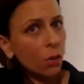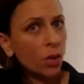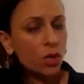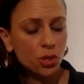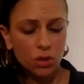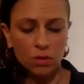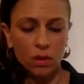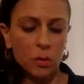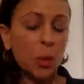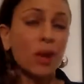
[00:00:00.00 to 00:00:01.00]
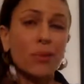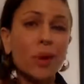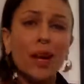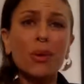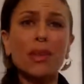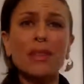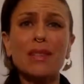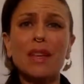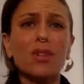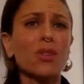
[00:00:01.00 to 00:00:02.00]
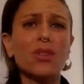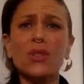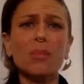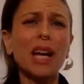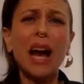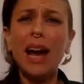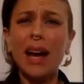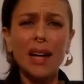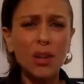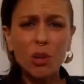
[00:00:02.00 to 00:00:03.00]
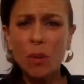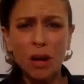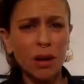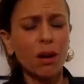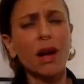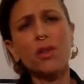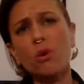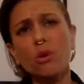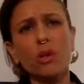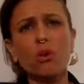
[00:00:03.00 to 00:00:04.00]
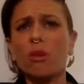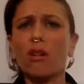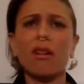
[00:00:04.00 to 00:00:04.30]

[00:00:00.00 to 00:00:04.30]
Which is part of why I picked the session. I'm like, I knew better. I totally knew